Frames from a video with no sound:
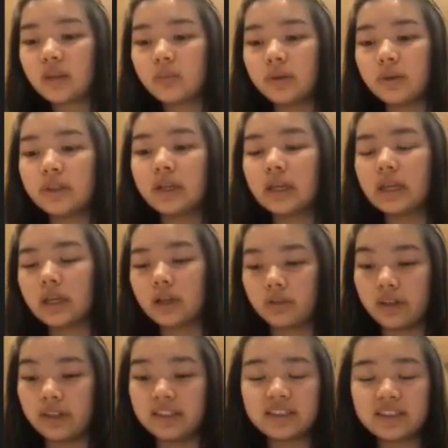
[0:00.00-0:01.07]
put the
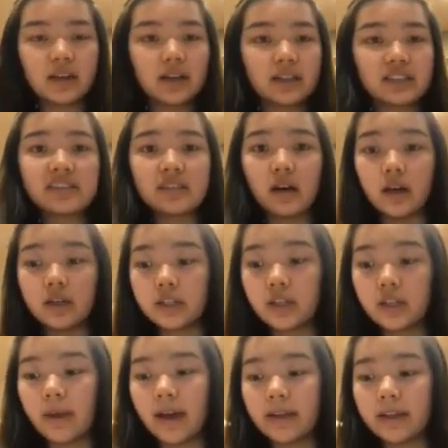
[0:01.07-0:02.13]
green sauce on your
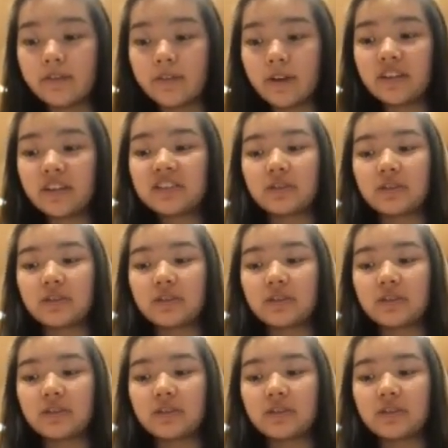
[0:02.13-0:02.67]
patty first.